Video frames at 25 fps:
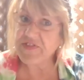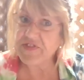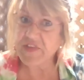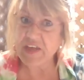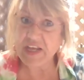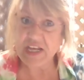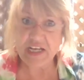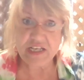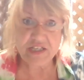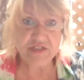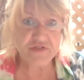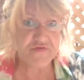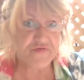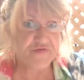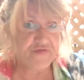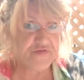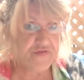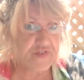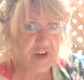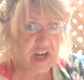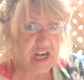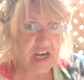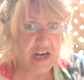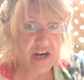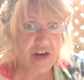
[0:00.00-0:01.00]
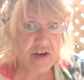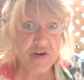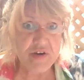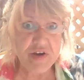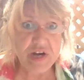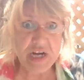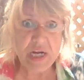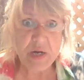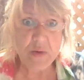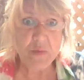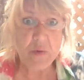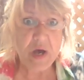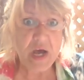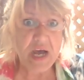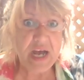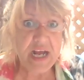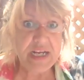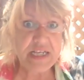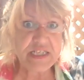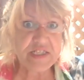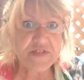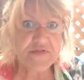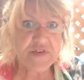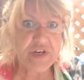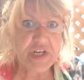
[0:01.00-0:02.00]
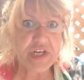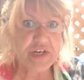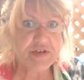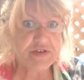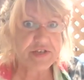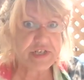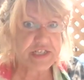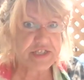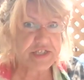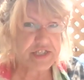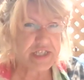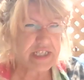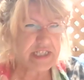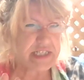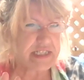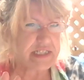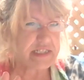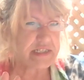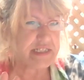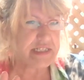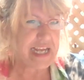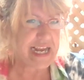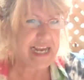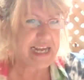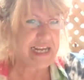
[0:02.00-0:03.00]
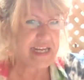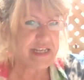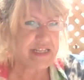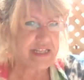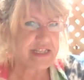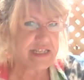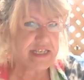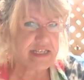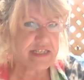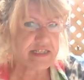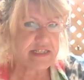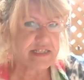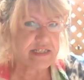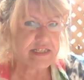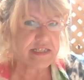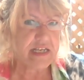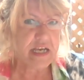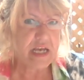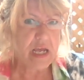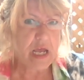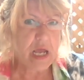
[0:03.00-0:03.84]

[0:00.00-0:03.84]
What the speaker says: think it's very wise for you to just take this